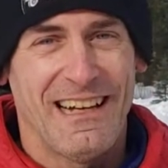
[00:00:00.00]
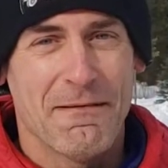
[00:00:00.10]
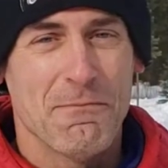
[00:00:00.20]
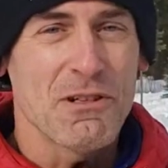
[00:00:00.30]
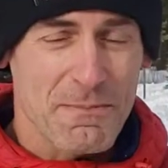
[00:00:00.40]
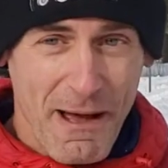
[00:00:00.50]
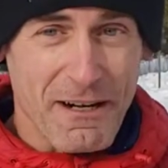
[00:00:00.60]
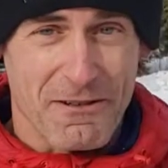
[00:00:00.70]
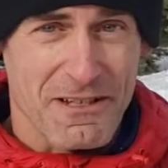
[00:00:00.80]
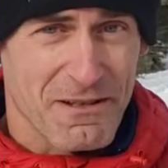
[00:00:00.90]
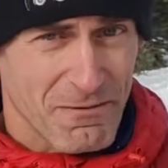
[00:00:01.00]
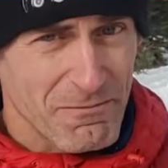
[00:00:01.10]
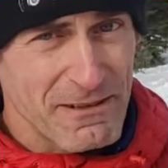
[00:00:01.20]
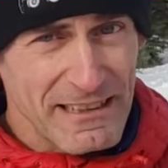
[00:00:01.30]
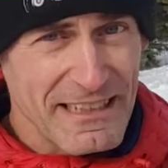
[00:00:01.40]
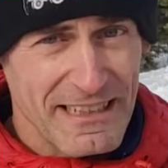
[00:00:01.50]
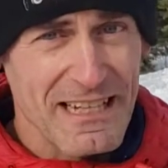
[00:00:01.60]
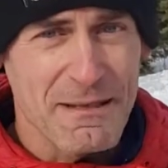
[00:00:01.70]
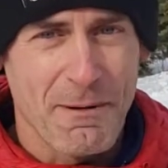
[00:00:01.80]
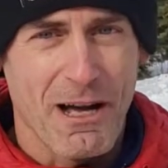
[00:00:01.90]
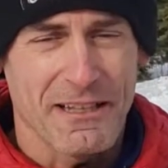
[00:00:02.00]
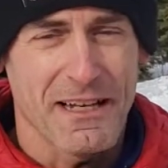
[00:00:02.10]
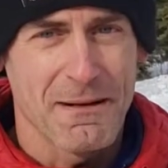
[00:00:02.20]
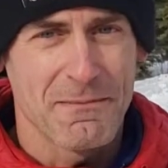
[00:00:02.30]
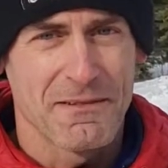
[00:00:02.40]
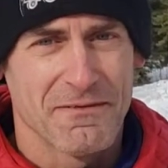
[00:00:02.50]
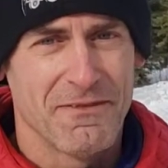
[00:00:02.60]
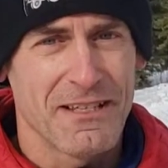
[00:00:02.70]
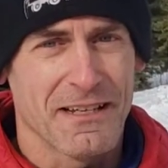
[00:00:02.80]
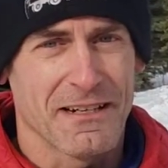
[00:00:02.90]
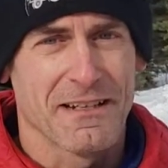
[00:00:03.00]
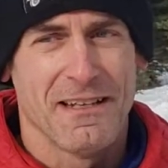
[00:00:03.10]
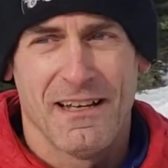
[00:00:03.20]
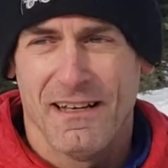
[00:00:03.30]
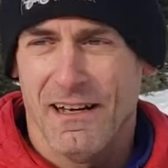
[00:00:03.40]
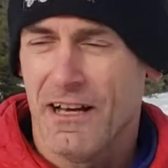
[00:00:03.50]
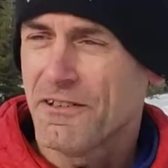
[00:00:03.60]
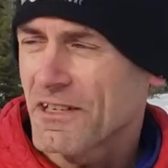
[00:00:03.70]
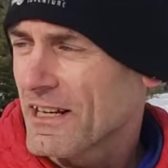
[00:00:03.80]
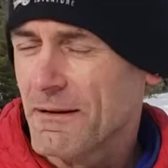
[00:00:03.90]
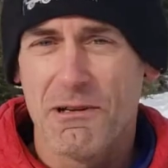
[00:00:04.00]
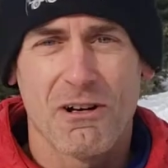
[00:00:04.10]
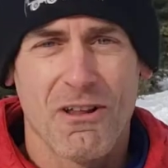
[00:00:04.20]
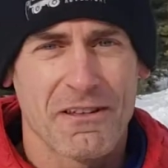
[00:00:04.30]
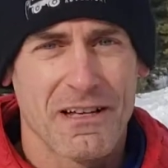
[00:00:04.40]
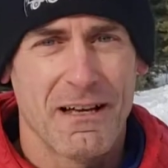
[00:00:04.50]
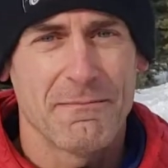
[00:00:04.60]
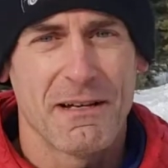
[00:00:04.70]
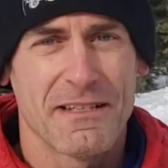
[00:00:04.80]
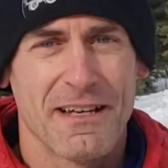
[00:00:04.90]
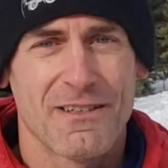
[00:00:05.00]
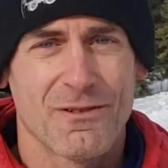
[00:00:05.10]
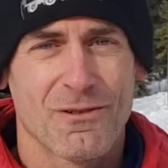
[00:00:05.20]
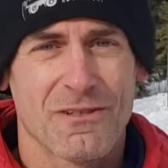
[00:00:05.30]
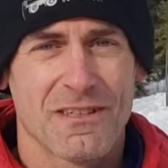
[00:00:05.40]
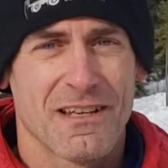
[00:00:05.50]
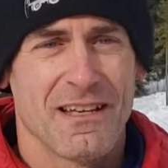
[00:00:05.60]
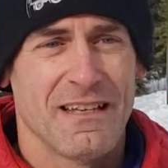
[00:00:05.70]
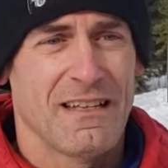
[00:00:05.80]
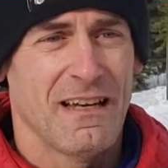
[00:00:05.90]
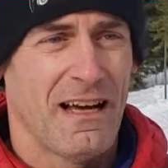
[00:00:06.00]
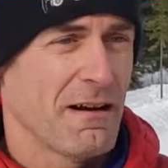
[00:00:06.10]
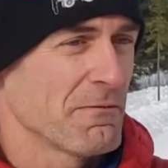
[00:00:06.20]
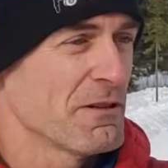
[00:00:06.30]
Moose Meadows is a really nice spot to come visit. I used to come here all the time, my day tours. We